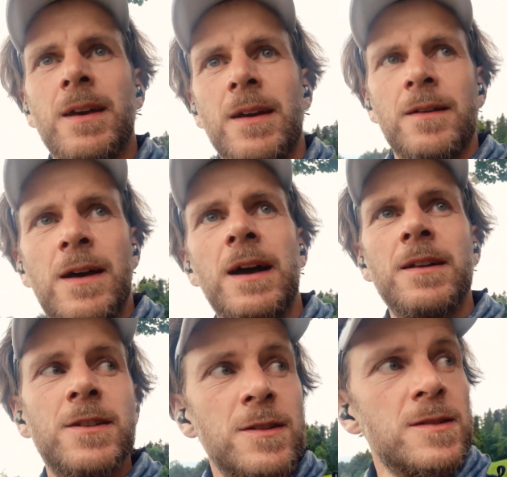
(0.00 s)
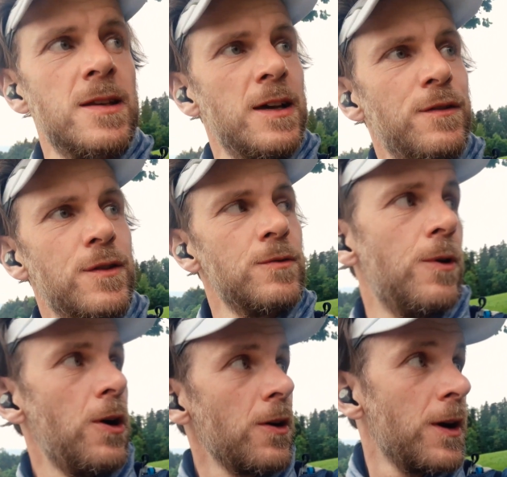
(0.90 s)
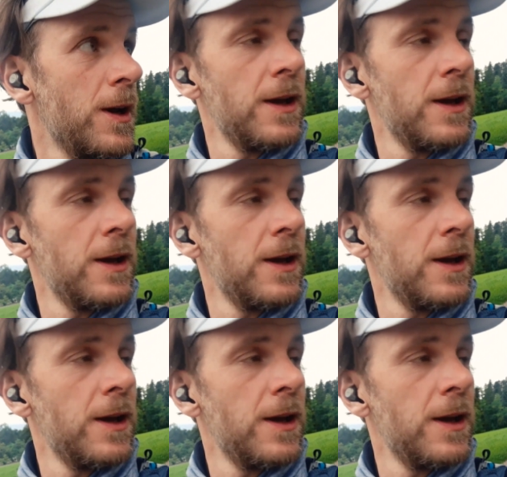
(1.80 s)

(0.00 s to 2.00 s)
I just have to walk